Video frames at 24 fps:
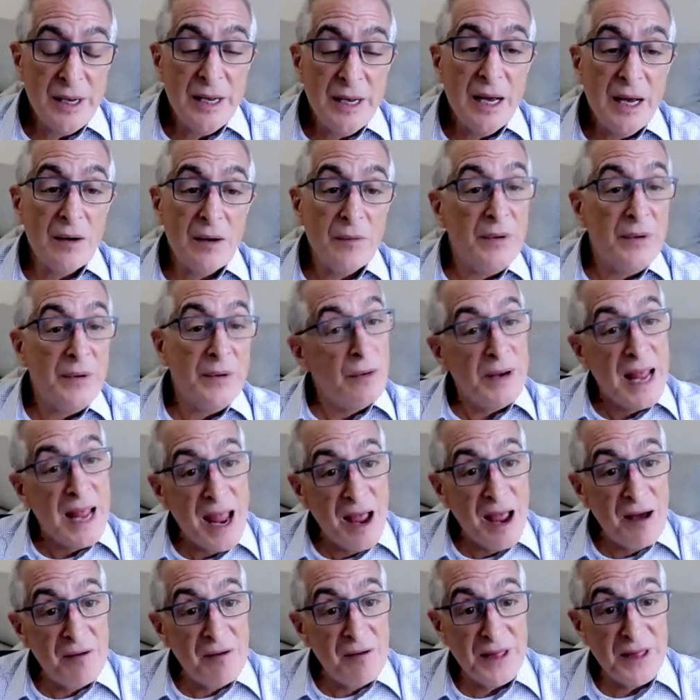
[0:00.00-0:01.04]
And we don't
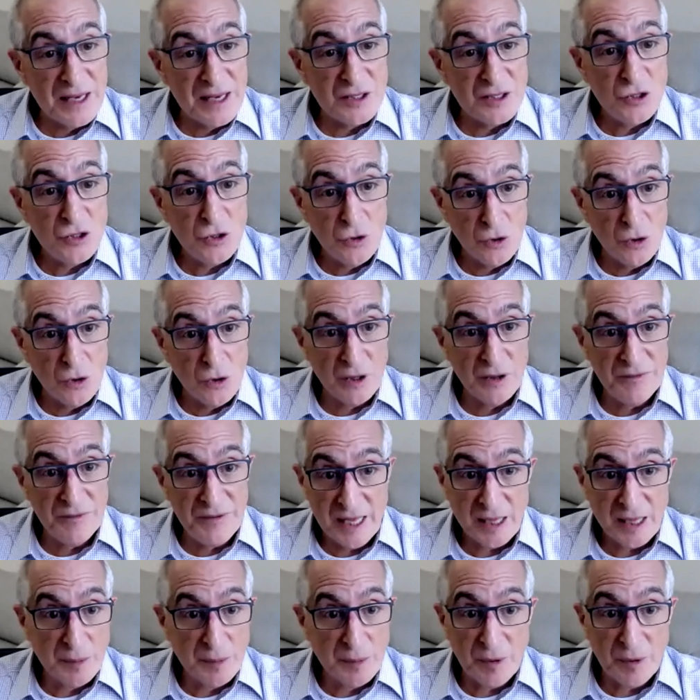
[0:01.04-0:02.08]
have that tool
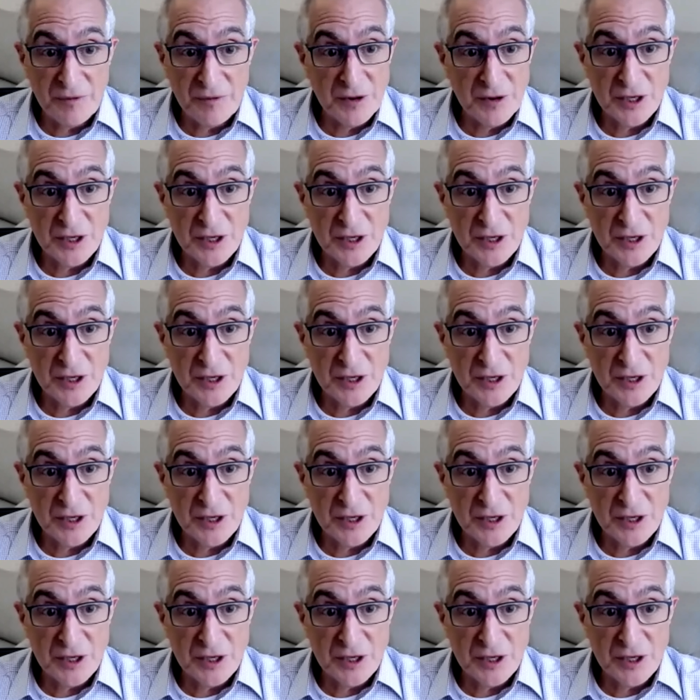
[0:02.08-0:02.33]
available for the